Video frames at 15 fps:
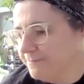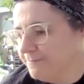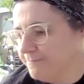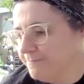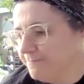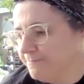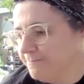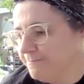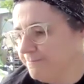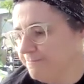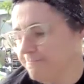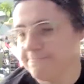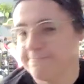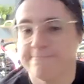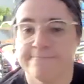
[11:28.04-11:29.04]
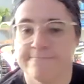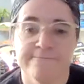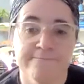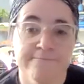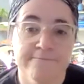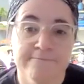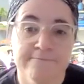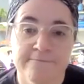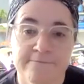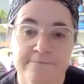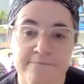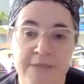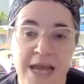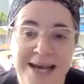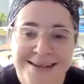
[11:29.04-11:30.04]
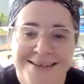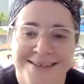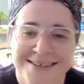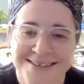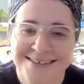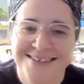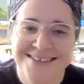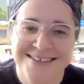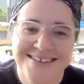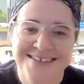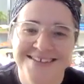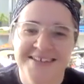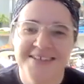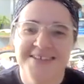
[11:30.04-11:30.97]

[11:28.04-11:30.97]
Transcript: The person shown says nothing.